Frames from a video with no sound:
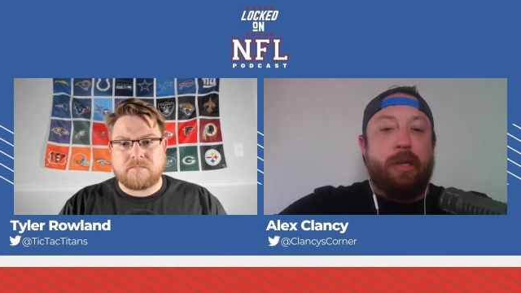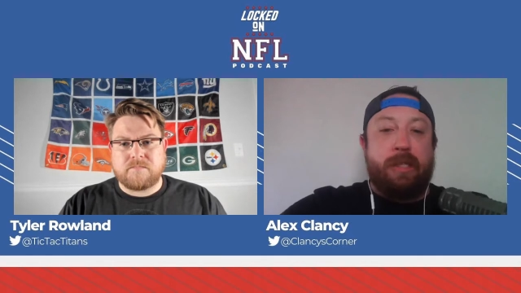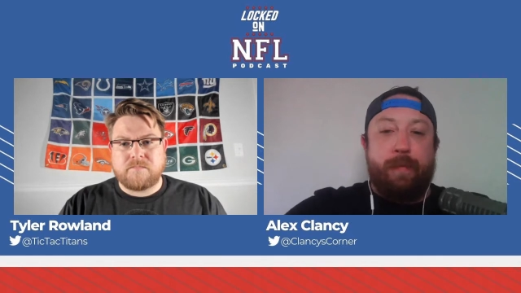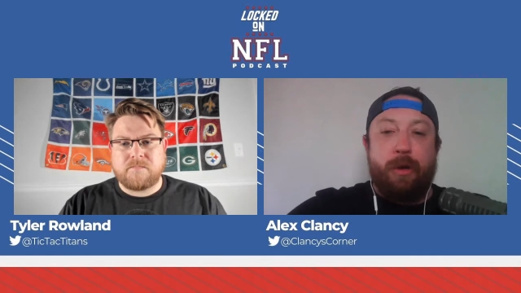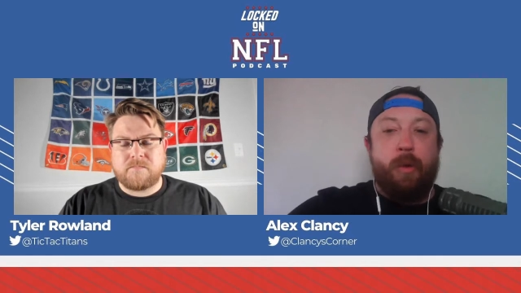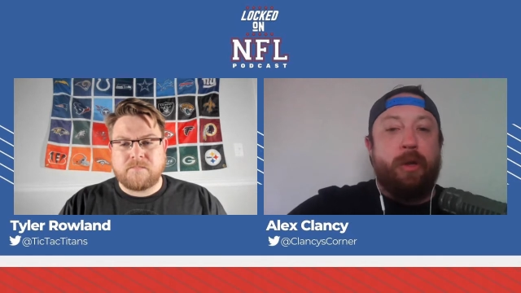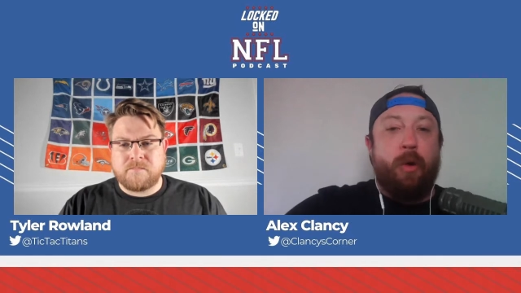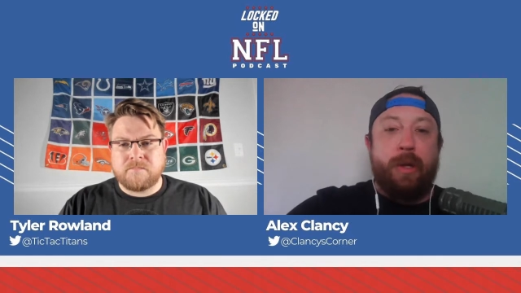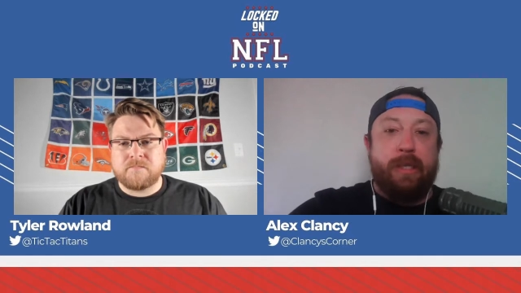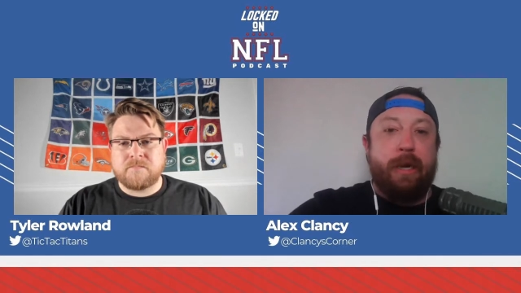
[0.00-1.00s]
Speaker 1: 7-0 and
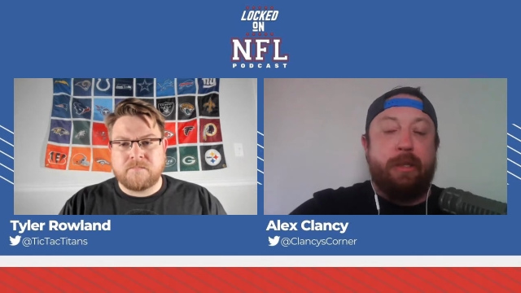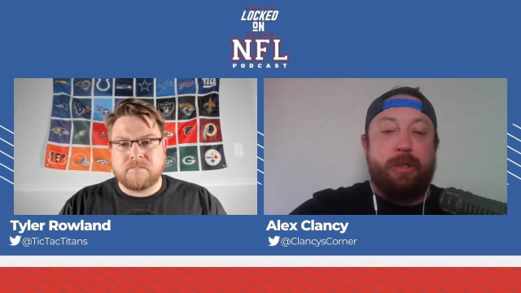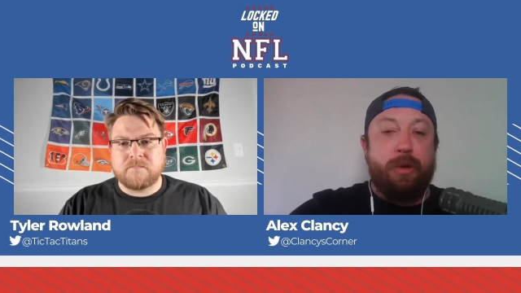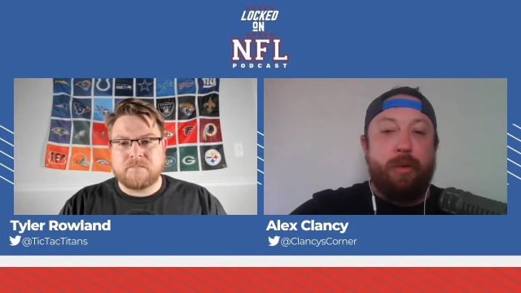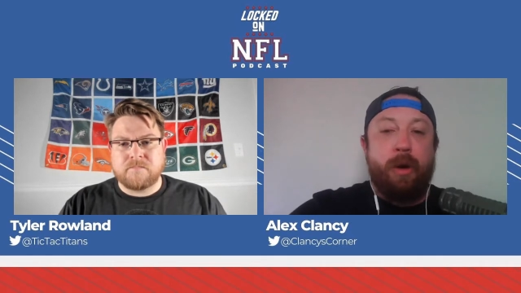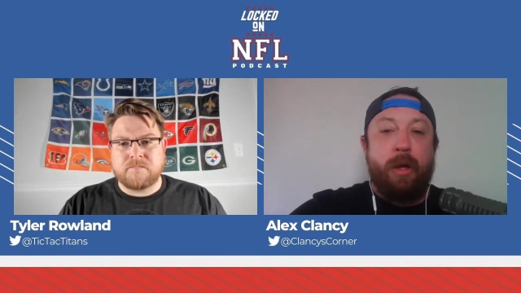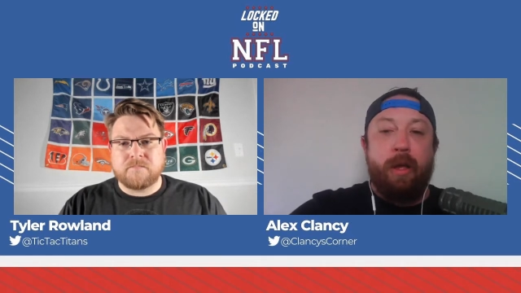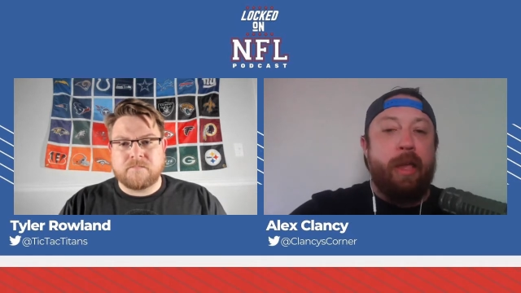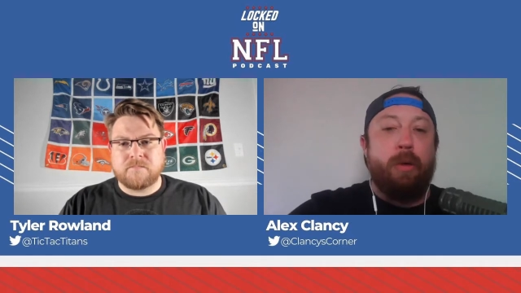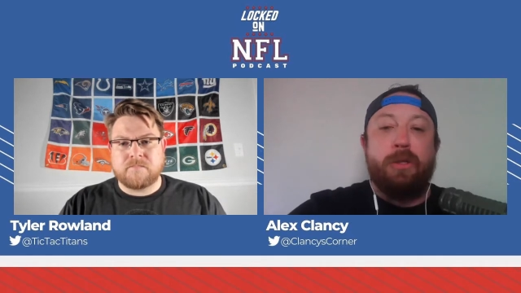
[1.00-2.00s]
going 10-2.
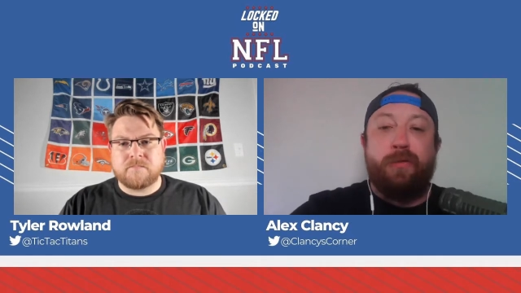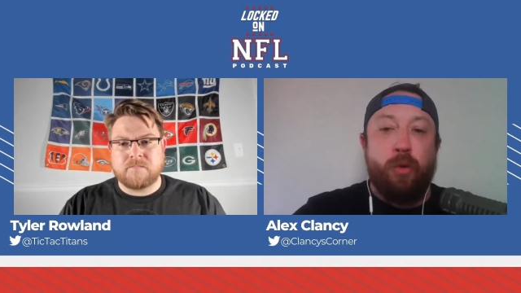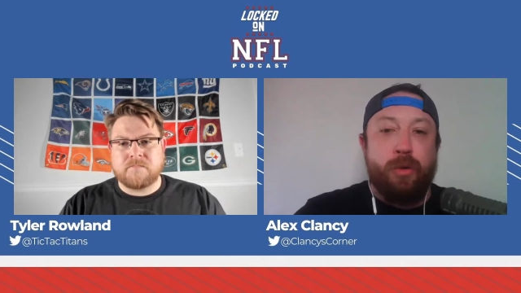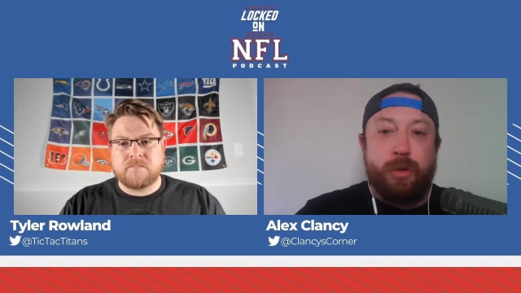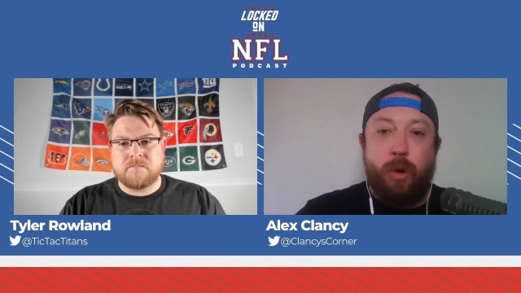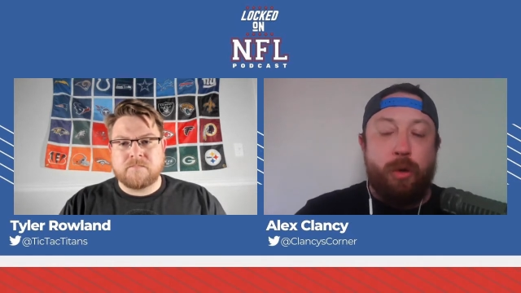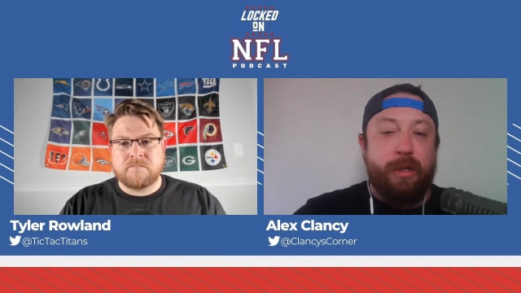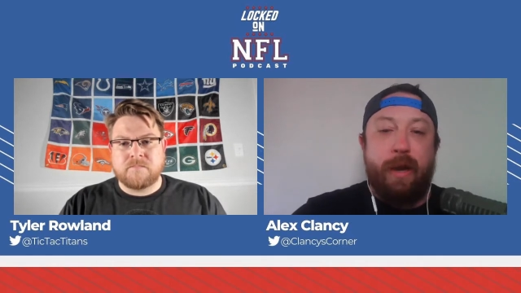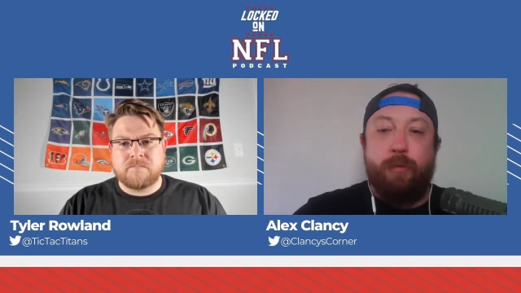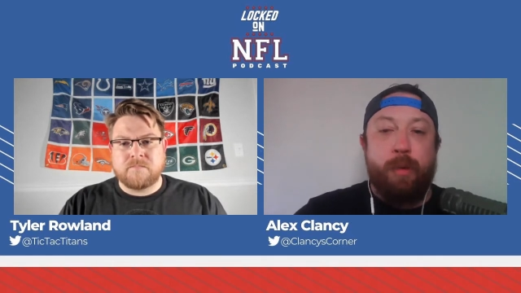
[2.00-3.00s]
It was fool's gold and
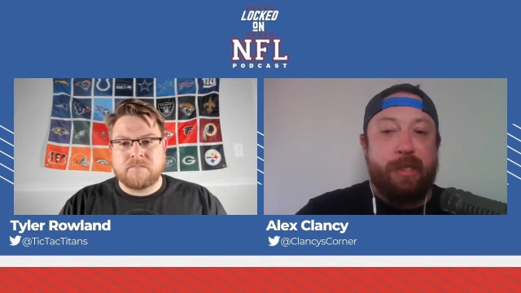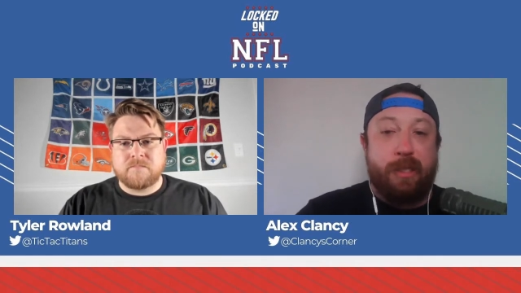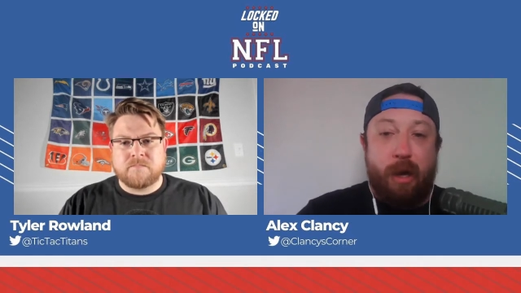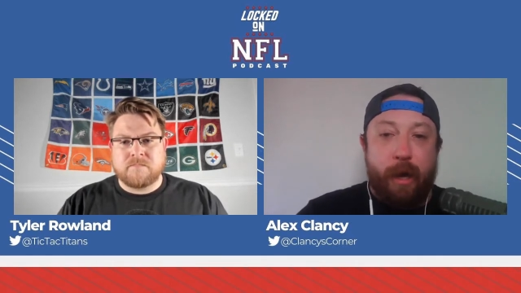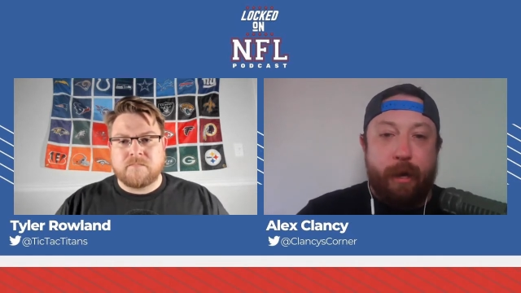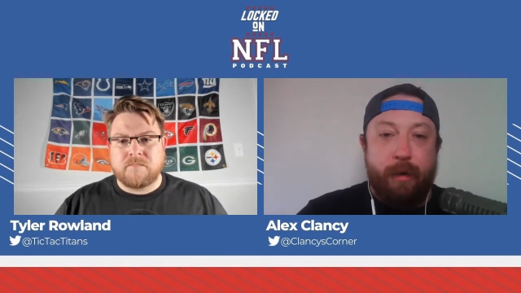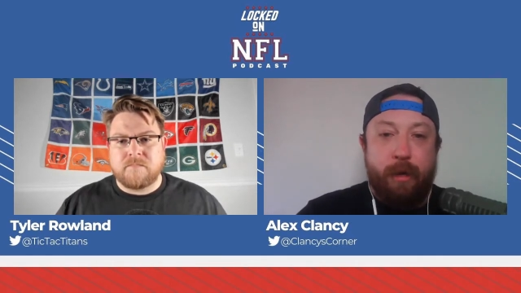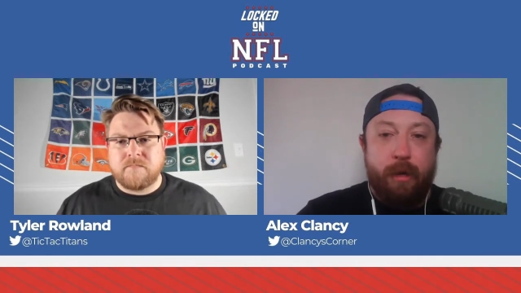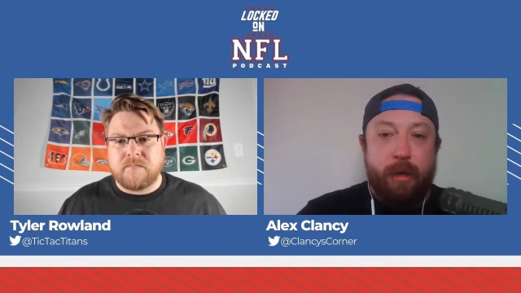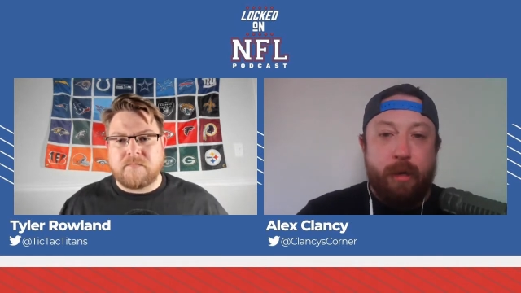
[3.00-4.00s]
everybody saw it.
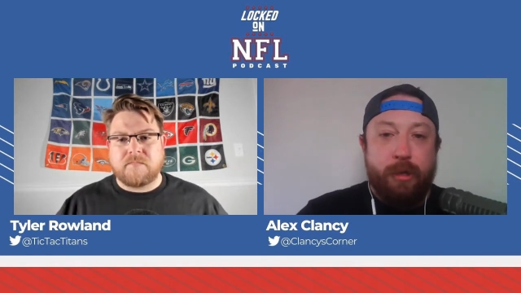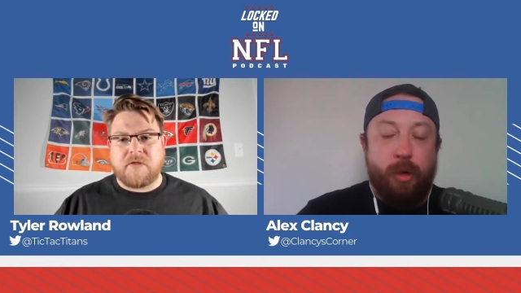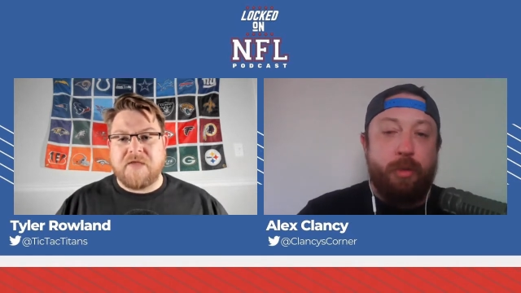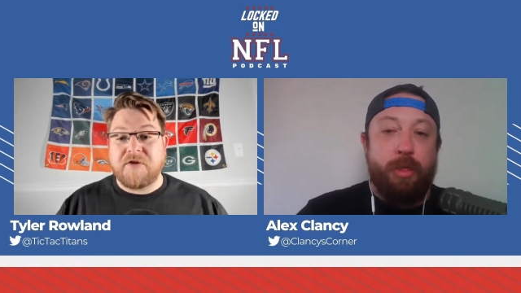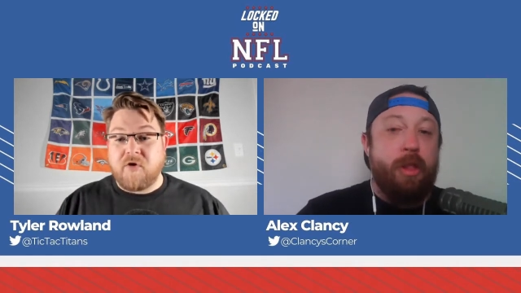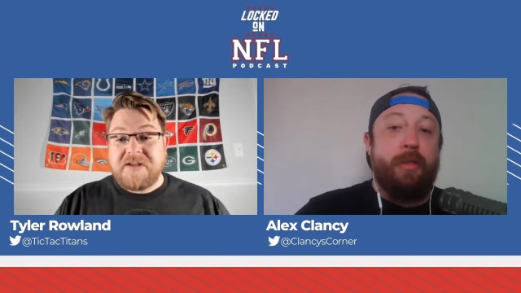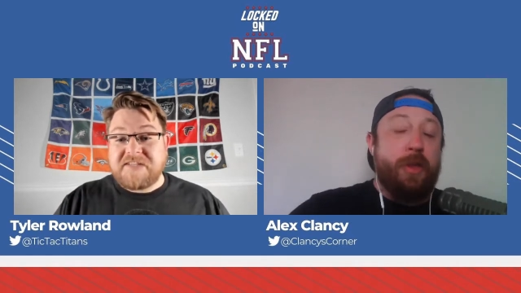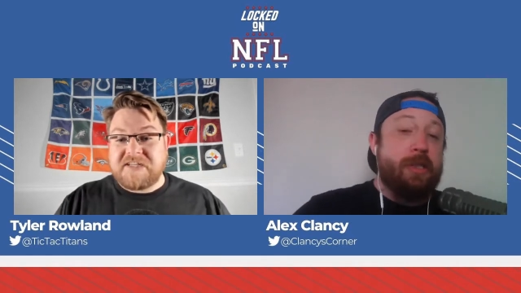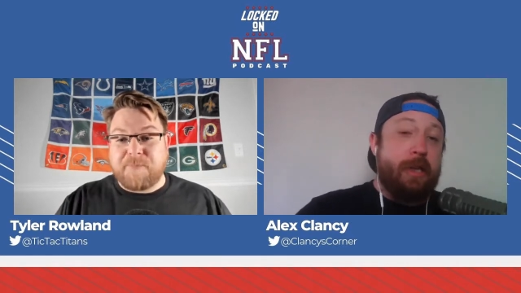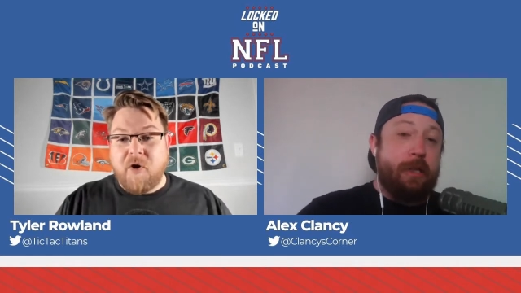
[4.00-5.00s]
Speaker 2: The
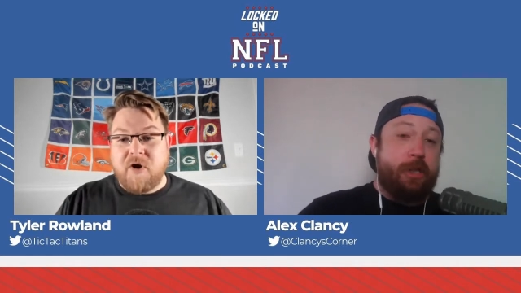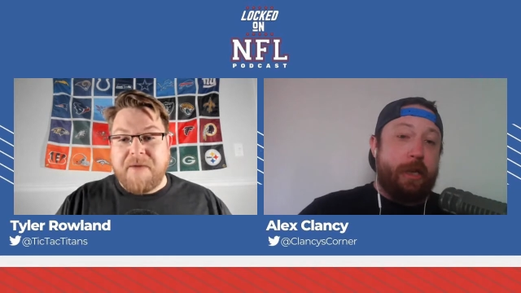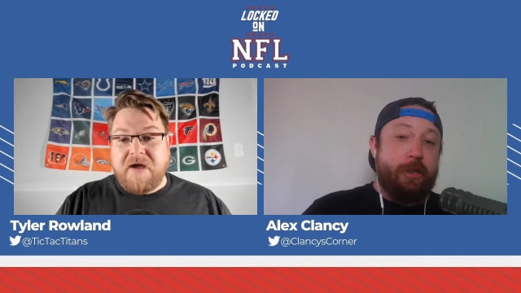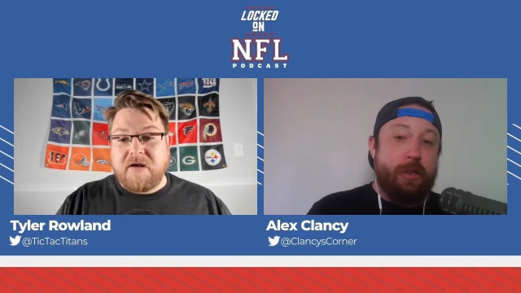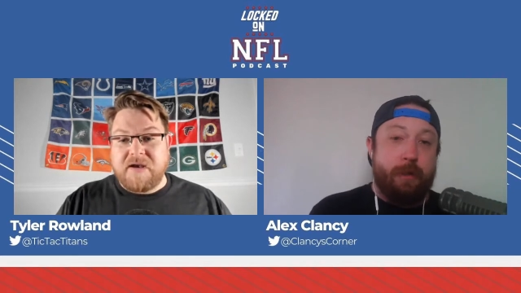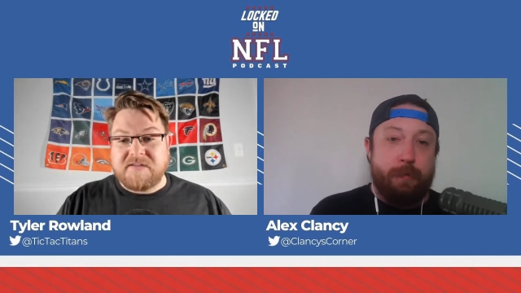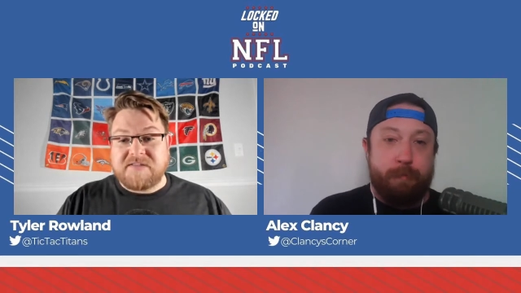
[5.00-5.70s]
craziest part about